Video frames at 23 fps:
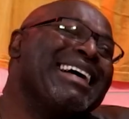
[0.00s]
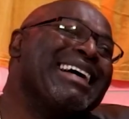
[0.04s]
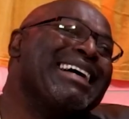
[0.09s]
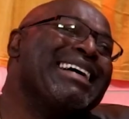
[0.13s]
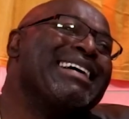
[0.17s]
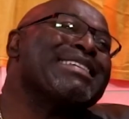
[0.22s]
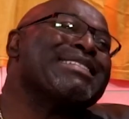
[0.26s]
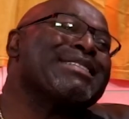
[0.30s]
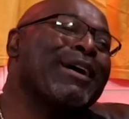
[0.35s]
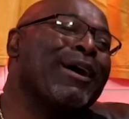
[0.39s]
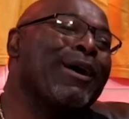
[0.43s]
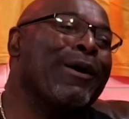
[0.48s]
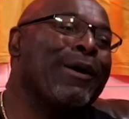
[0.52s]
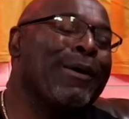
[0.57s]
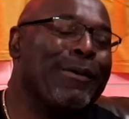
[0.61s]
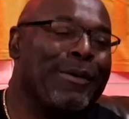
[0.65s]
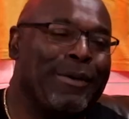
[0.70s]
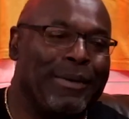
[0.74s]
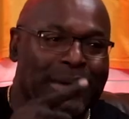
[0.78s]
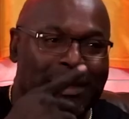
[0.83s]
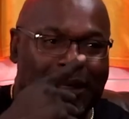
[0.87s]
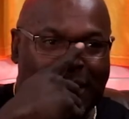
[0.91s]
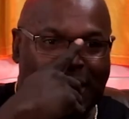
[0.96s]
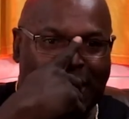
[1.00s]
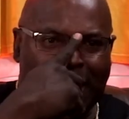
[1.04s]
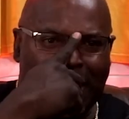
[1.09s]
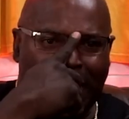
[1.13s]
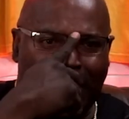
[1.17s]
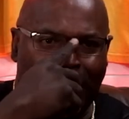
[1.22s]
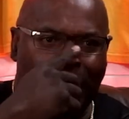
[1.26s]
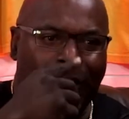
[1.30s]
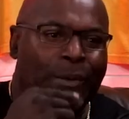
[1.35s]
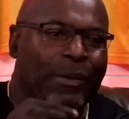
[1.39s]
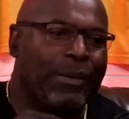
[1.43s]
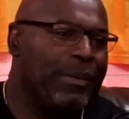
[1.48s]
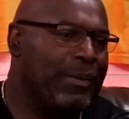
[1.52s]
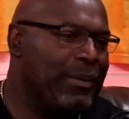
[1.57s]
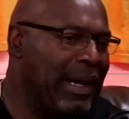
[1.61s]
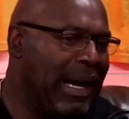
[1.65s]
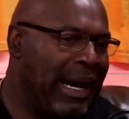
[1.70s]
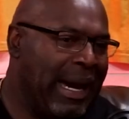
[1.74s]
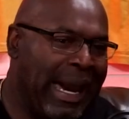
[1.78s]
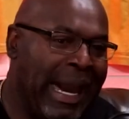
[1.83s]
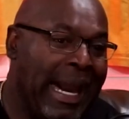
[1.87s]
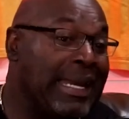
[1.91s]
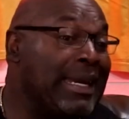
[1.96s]
So, I
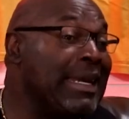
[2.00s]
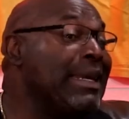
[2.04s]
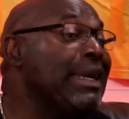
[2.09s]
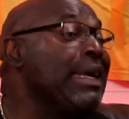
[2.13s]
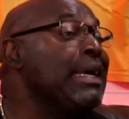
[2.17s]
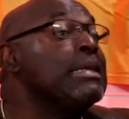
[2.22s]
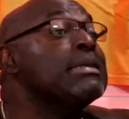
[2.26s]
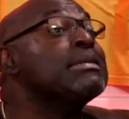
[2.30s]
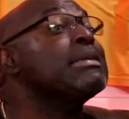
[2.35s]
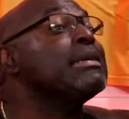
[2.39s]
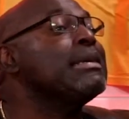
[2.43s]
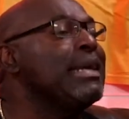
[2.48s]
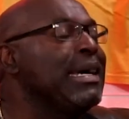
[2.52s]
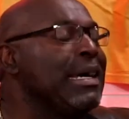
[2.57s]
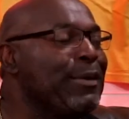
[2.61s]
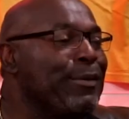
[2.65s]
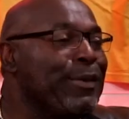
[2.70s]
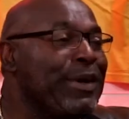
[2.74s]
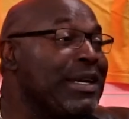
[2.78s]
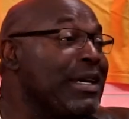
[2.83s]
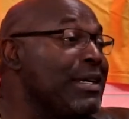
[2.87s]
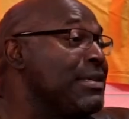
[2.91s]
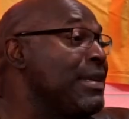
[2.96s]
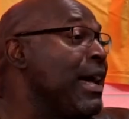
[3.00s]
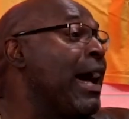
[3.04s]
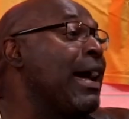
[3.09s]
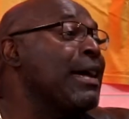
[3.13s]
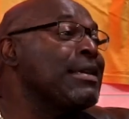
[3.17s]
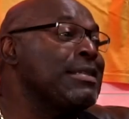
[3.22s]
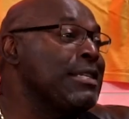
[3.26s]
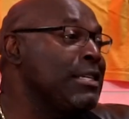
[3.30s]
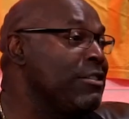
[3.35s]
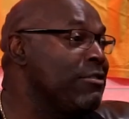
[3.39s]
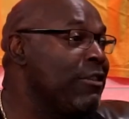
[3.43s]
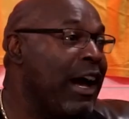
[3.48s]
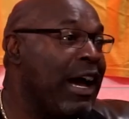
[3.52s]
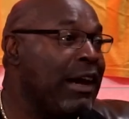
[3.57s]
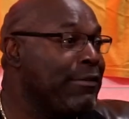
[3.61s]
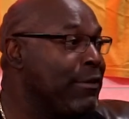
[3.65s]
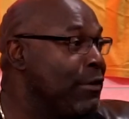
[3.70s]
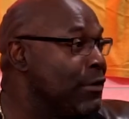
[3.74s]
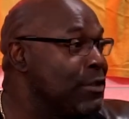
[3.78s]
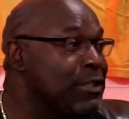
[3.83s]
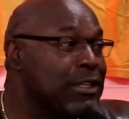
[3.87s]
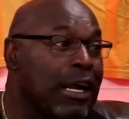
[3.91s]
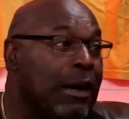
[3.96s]
had an incident with a taxi
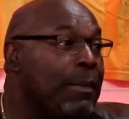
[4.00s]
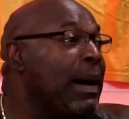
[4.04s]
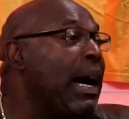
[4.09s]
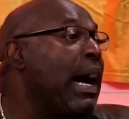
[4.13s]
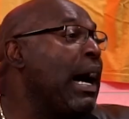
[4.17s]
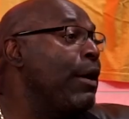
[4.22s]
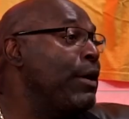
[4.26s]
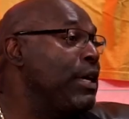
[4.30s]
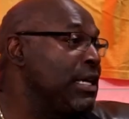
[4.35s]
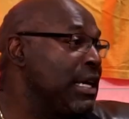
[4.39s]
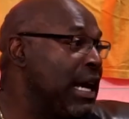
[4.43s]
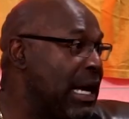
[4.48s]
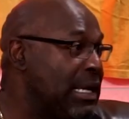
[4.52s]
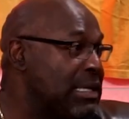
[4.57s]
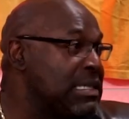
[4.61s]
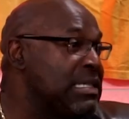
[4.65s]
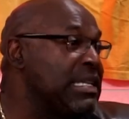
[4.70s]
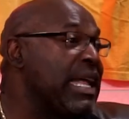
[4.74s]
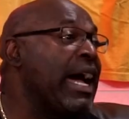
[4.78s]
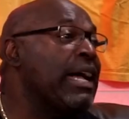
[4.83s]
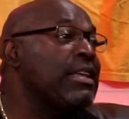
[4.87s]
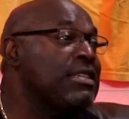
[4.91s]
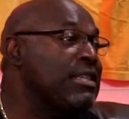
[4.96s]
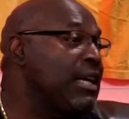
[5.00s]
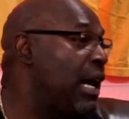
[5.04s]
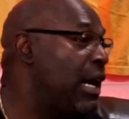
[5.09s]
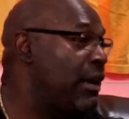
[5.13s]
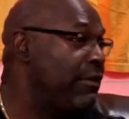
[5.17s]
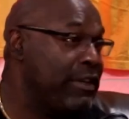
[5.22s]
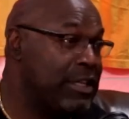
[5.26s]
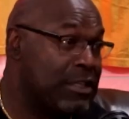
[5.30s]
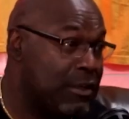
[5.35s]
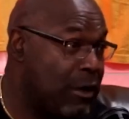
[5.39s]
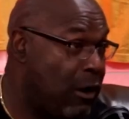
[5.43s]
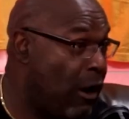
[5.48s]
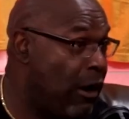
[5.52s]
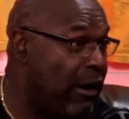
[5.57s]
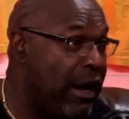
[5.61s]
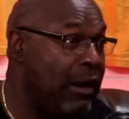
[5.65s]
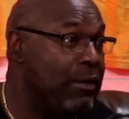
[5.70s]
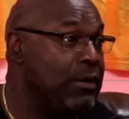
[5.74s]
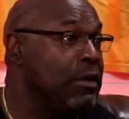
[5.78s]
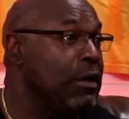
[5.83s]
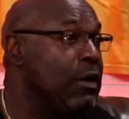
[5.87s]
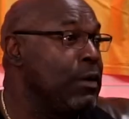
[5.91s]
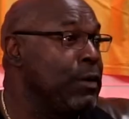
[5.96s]
driver. Somehow he got snatched out of his car. I
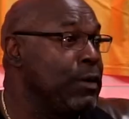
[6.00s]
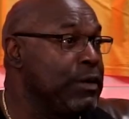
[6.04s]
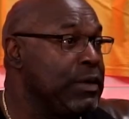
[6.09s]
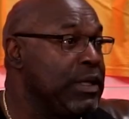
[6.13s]
don't know.